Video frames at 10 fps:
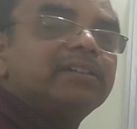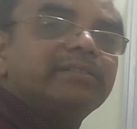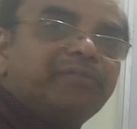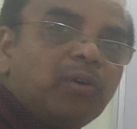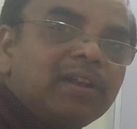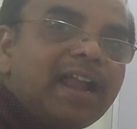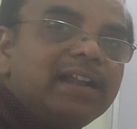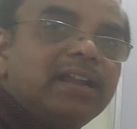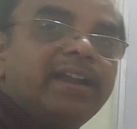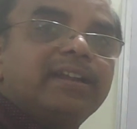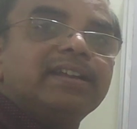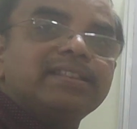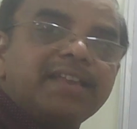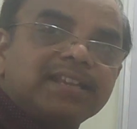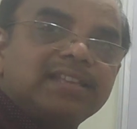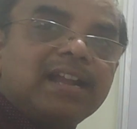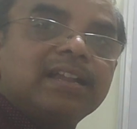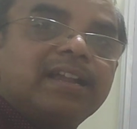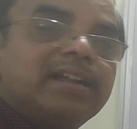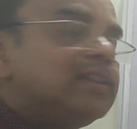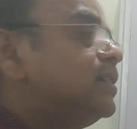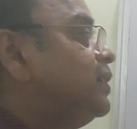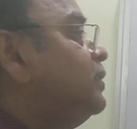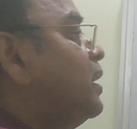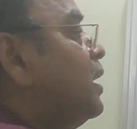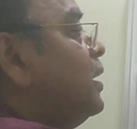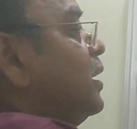400, 600 in the